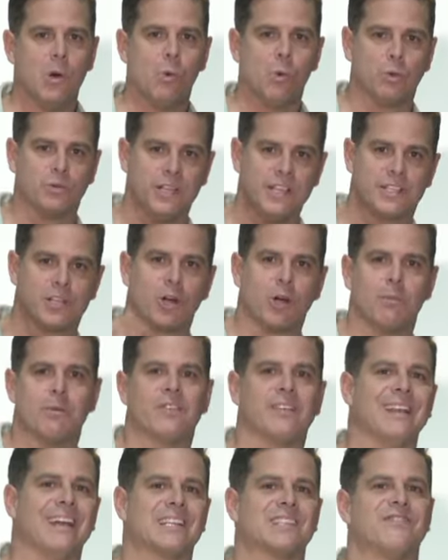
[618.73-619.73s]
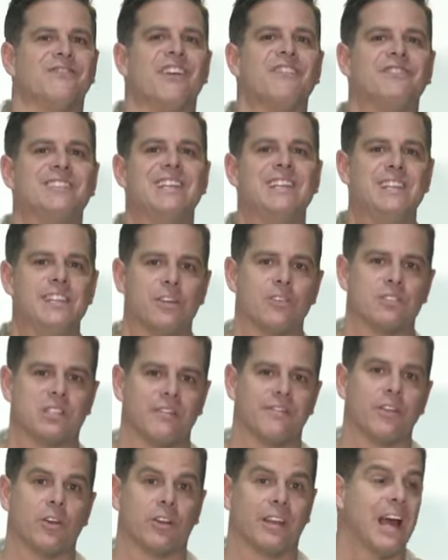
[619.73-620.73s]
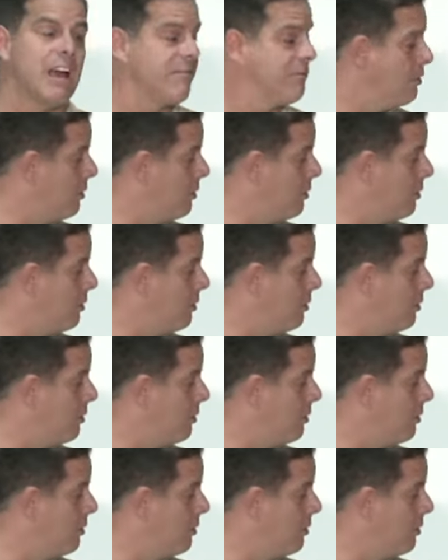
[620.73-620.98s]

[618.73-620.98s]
will determine the next 15 years of your life.